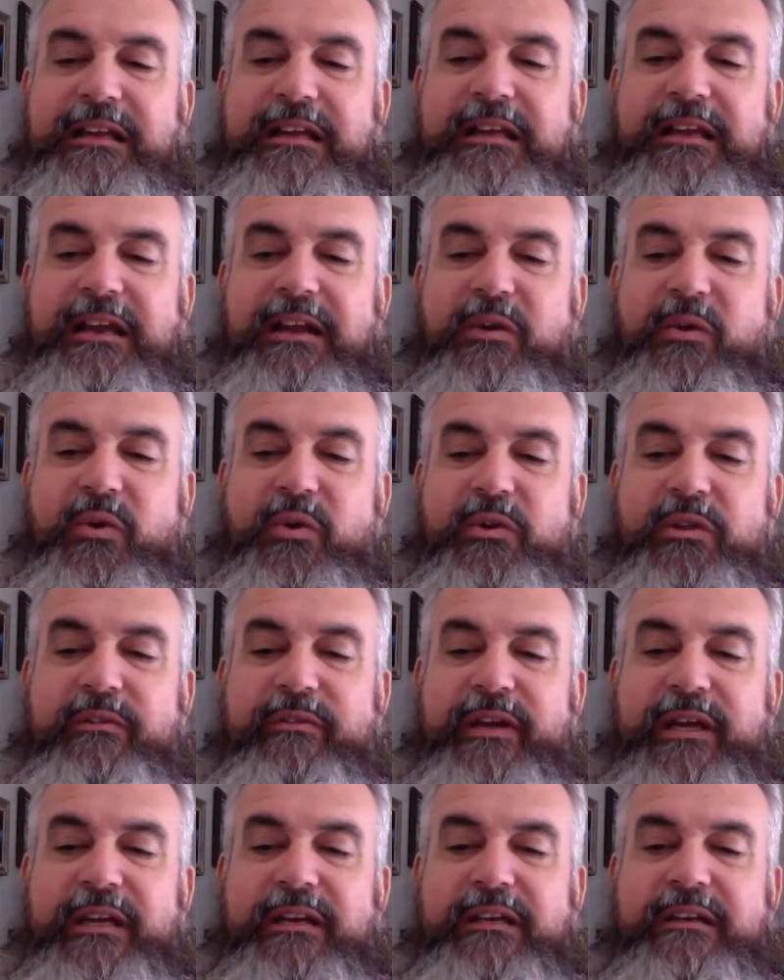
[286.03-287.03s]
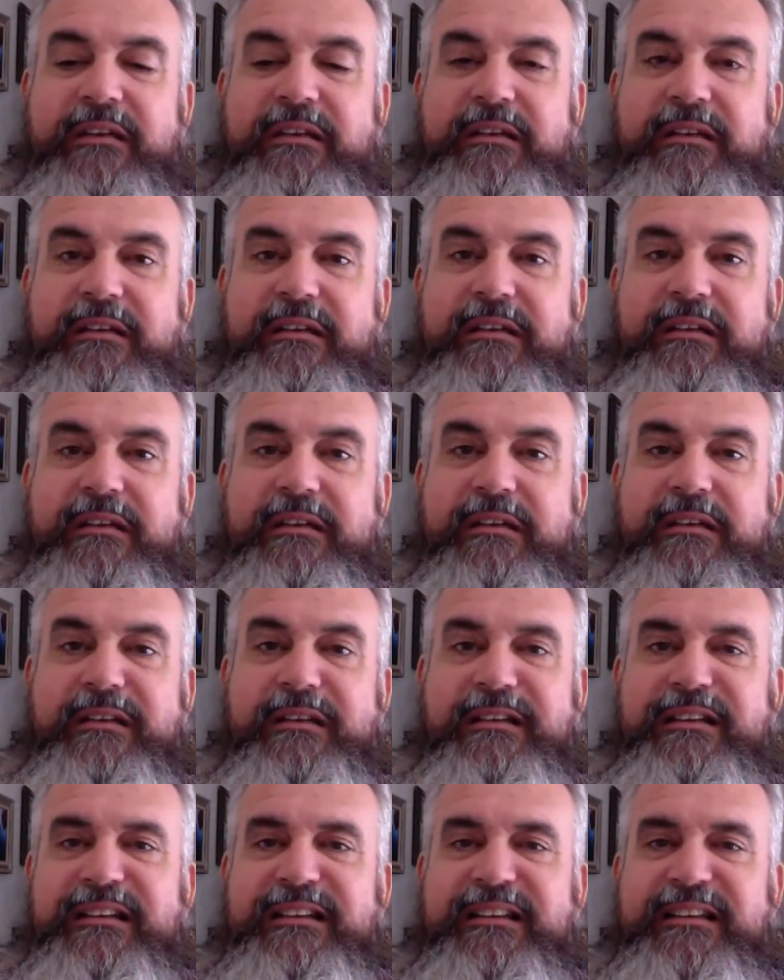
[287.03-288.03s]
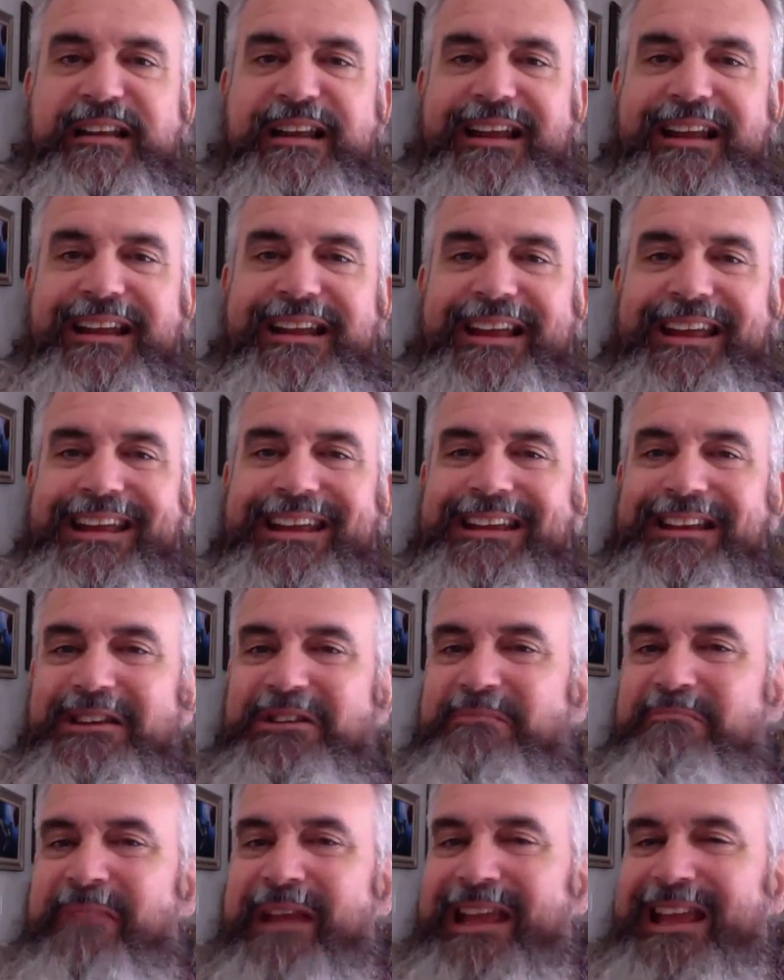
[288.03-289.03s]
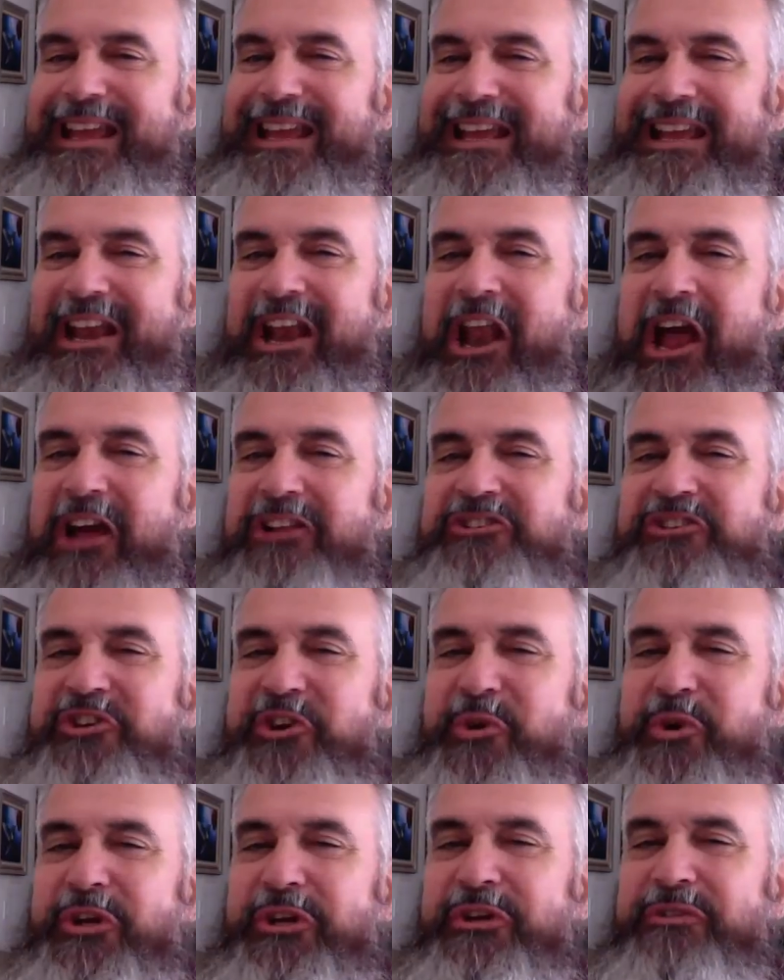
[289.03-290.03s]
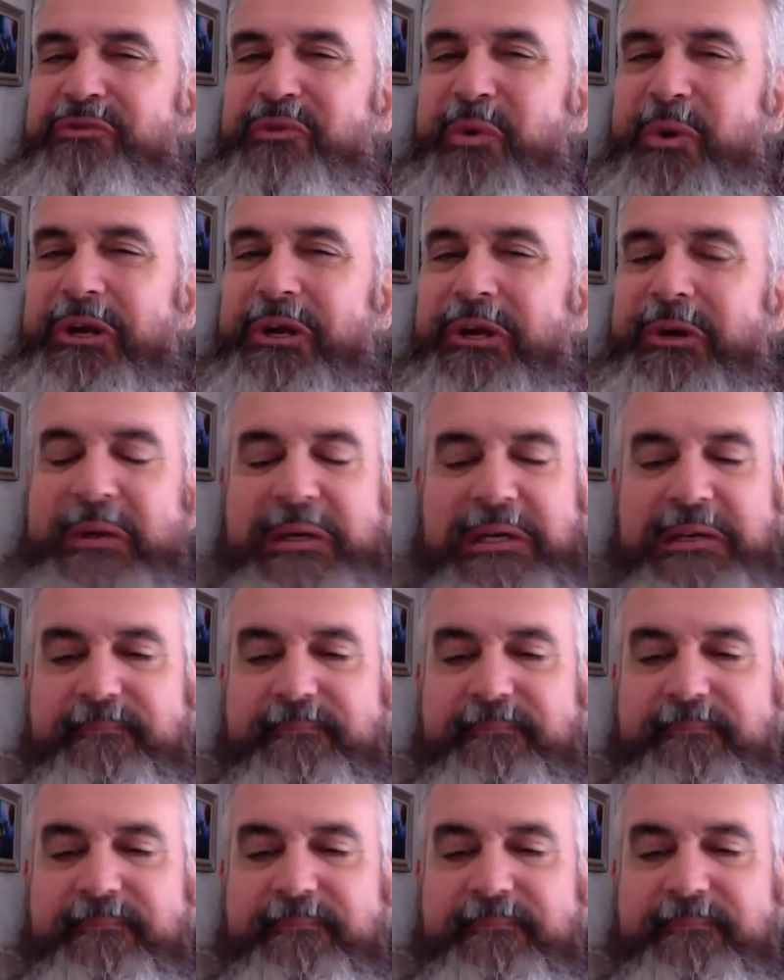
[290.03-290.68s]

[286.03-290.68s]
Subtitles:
getting a hold of it and making it not so good for you.